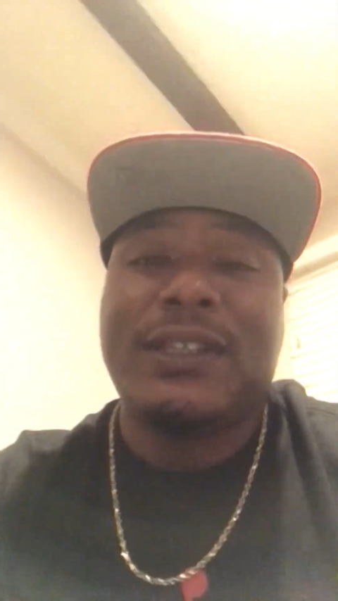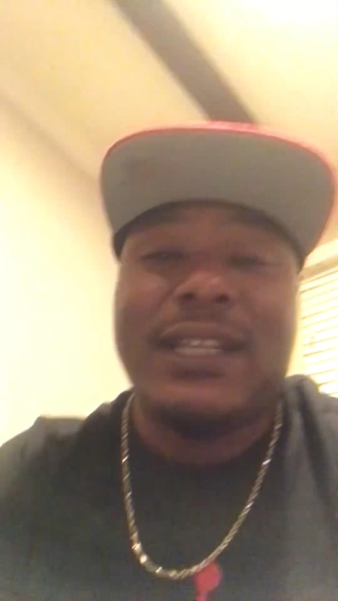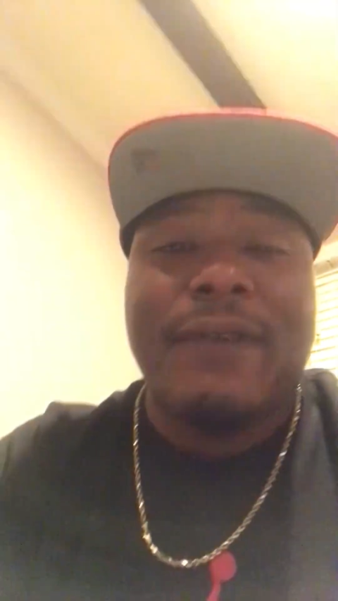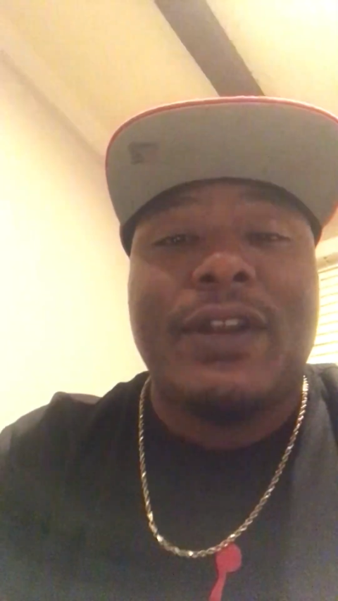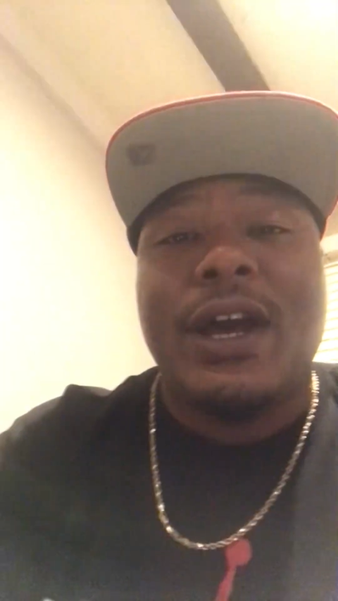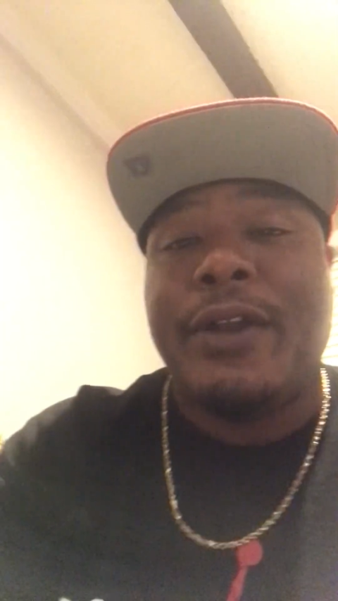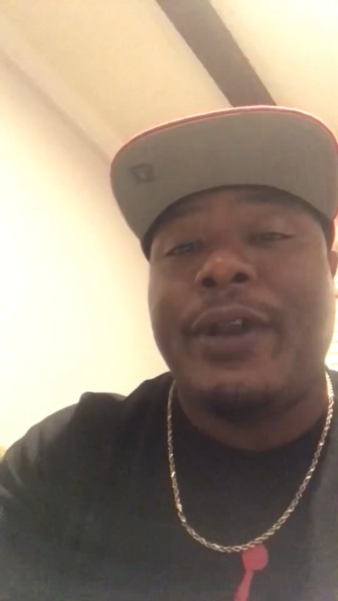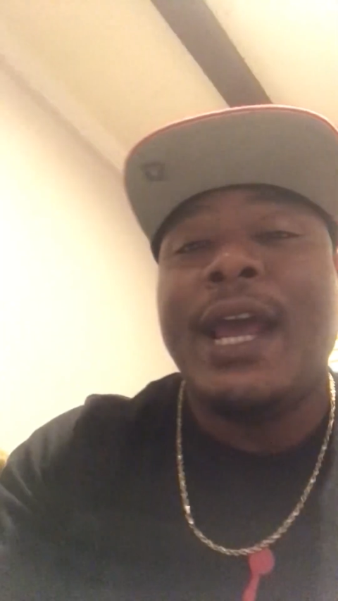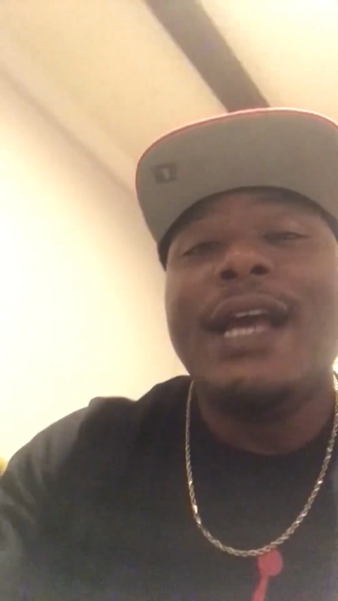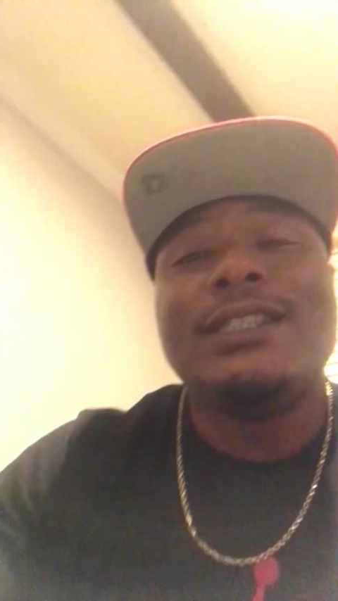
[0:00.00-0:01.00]

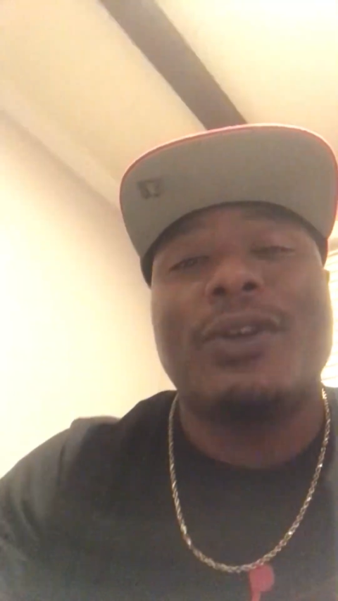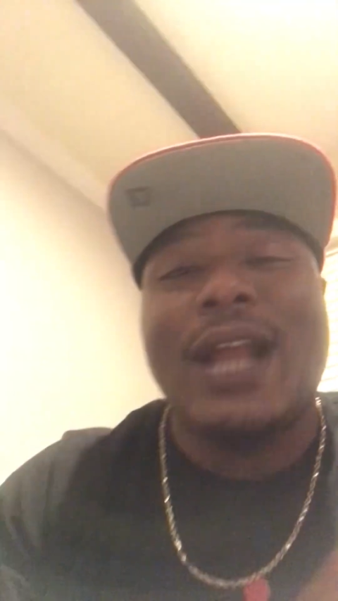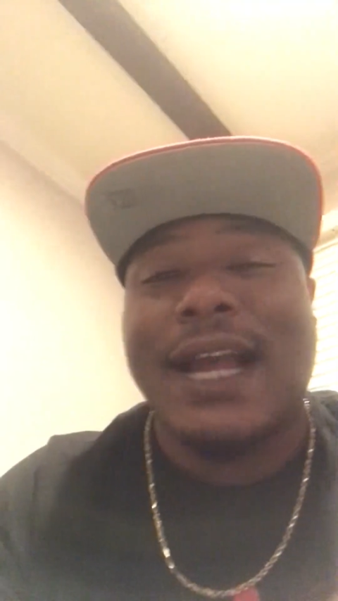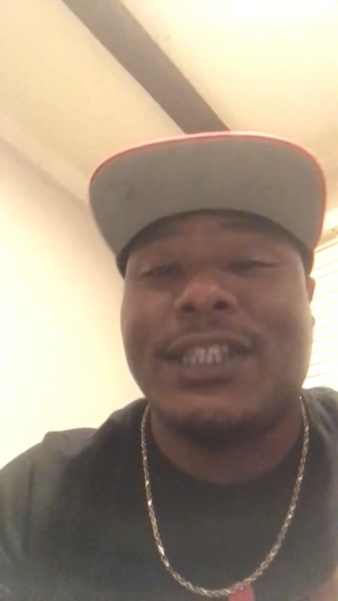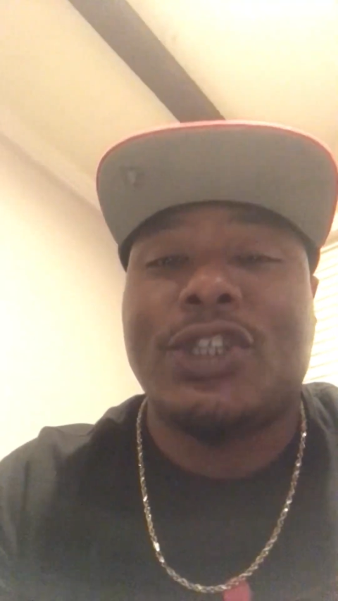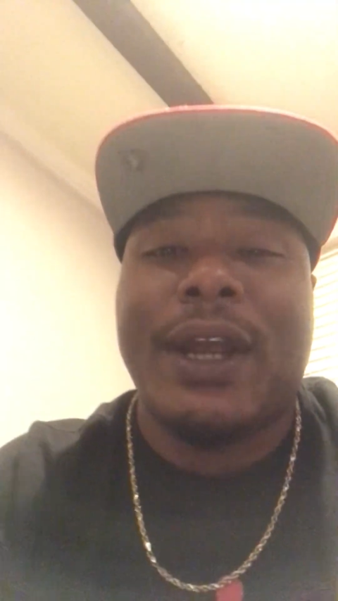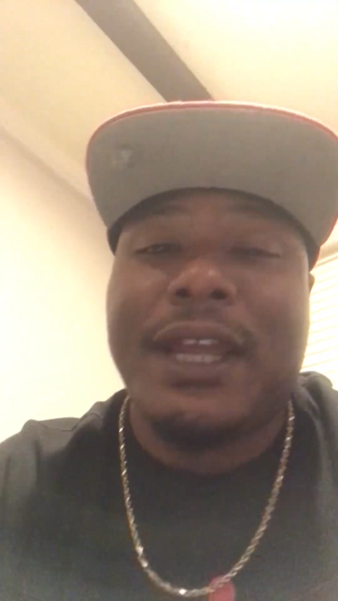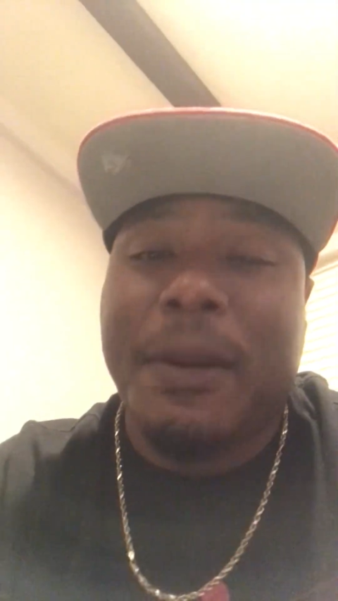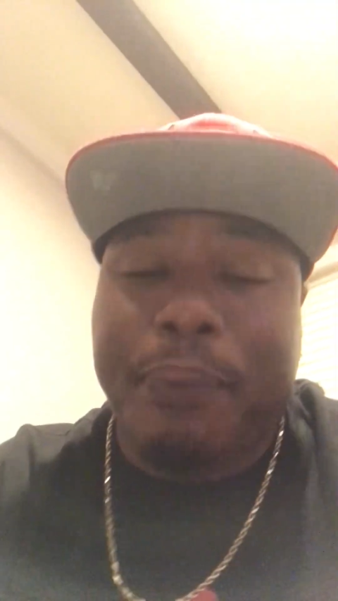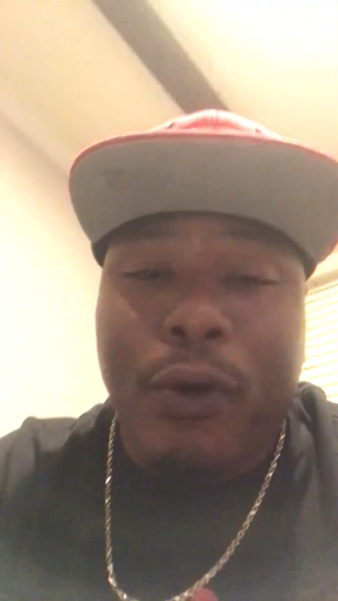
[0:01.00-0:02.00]
700 so that I can start
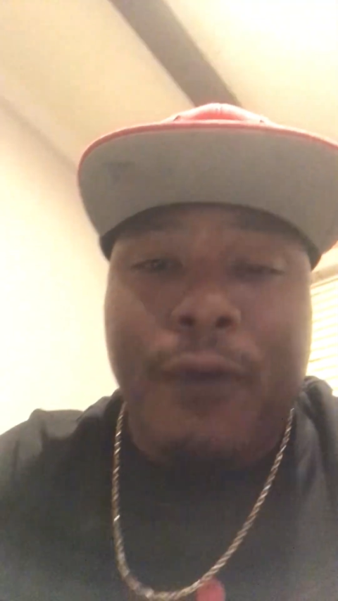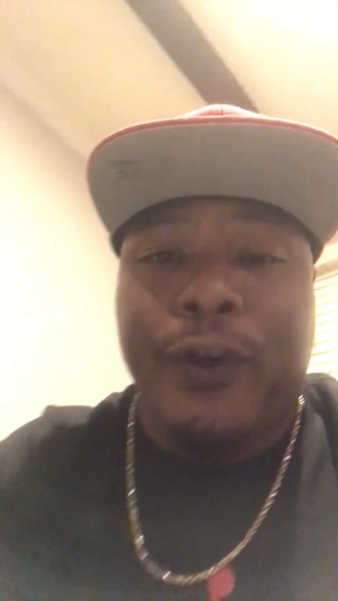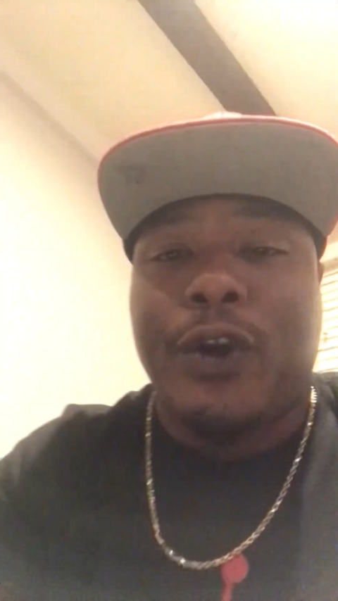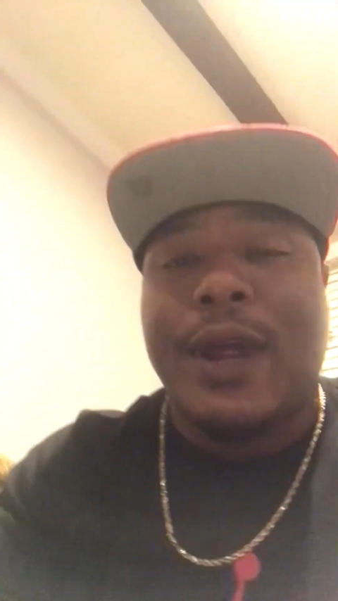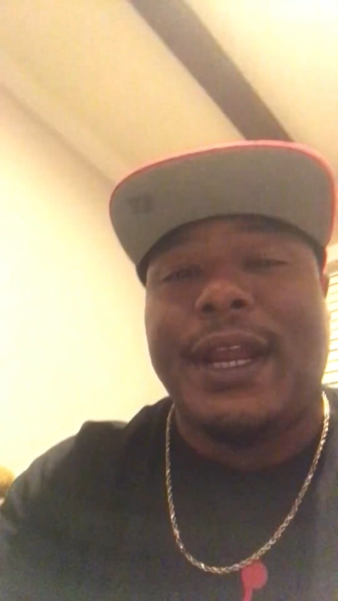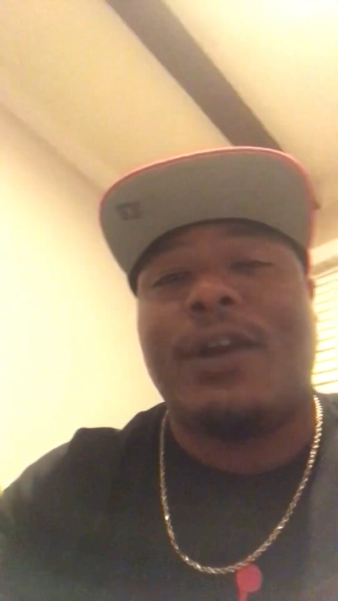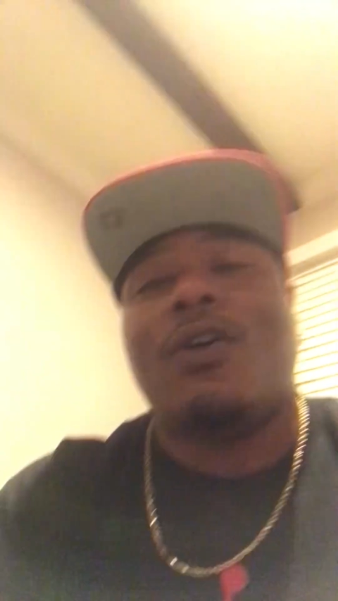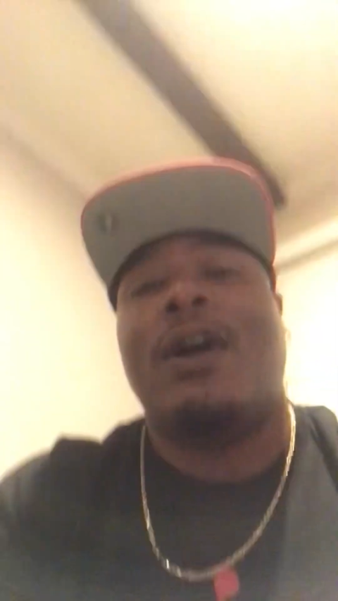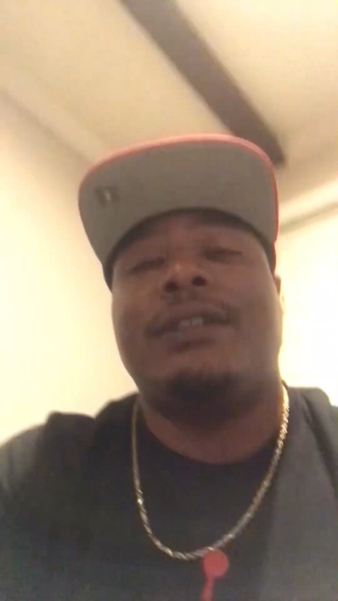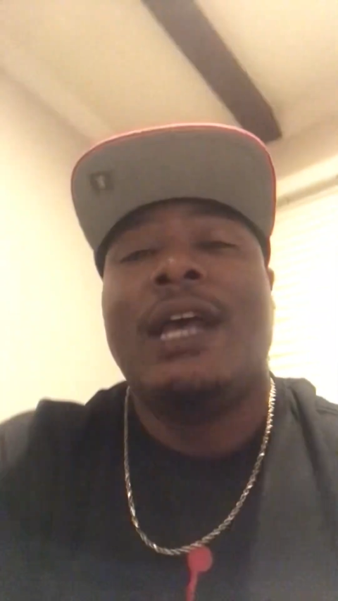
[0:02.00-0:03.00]
getting approved for credit
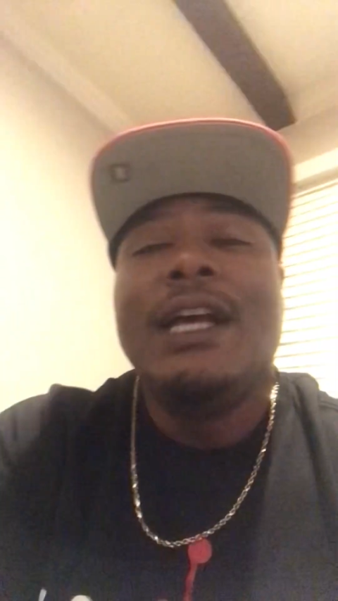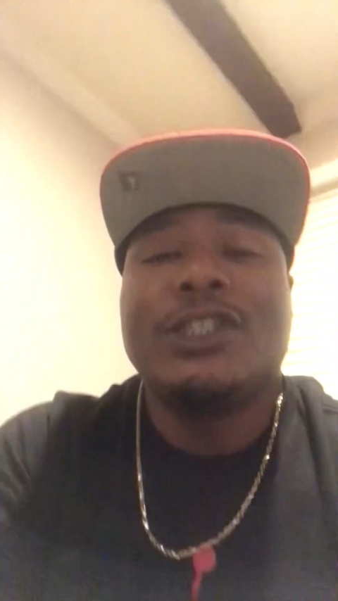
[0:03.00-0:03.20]
cards,